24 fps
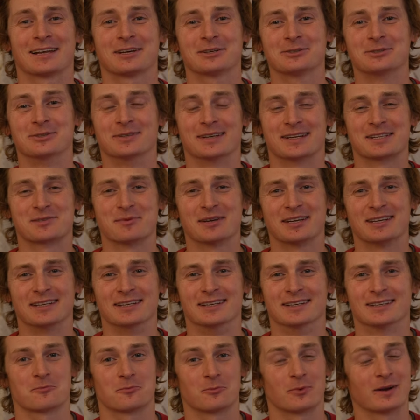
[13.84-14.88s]
it's
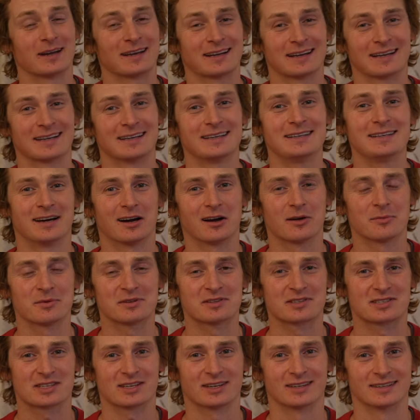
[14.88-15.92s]
me. Weirdly, I'm
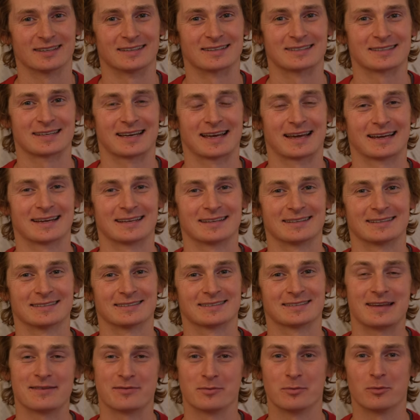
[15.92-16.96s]
inside,
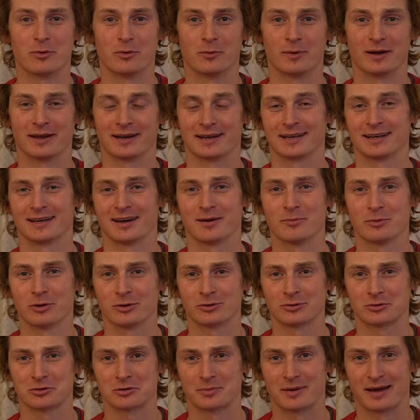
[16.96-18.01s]
and even more weirdly, I'm
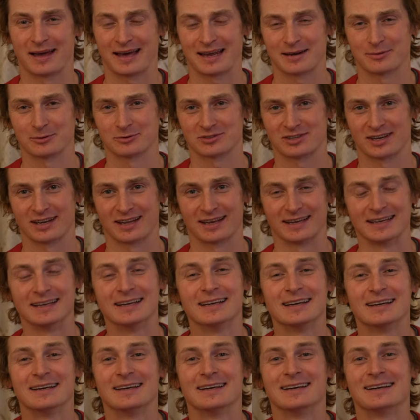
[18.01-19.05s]
not talking about animals today.
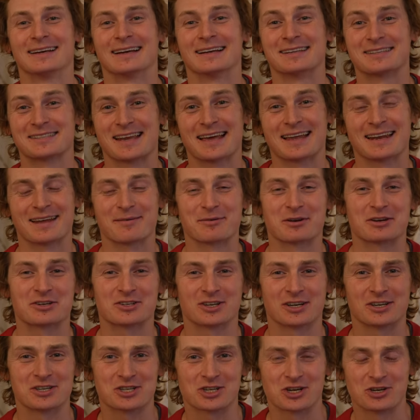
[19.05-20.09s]
Instead, I'm gonna
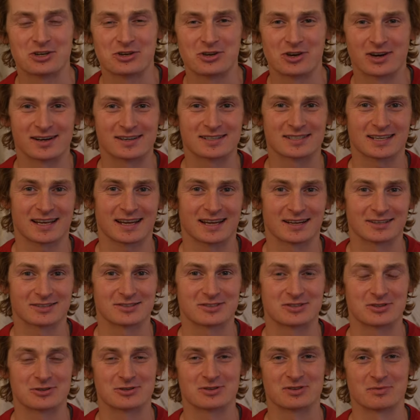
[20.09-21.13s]
try and show you guys how to
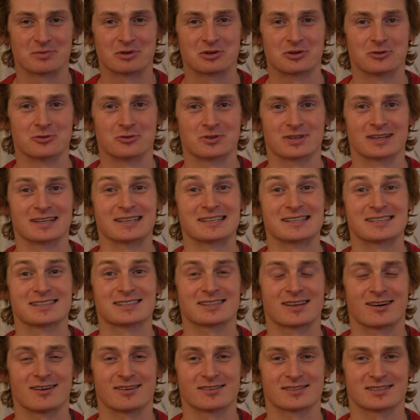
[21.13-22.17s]
do something called a
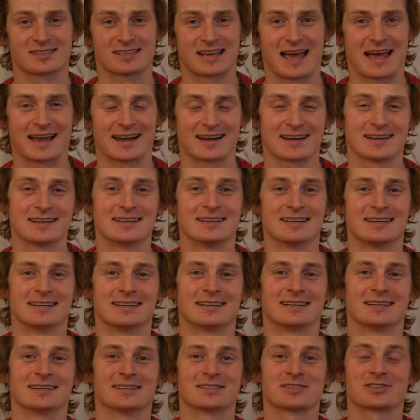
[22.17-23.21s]
star stack.
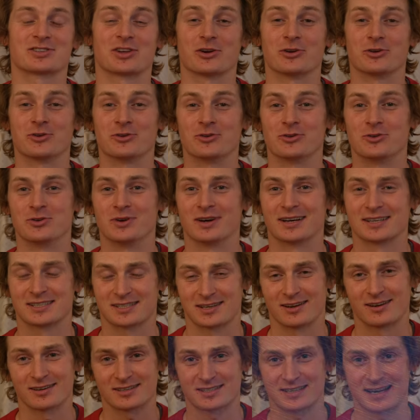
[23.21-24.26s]
So a star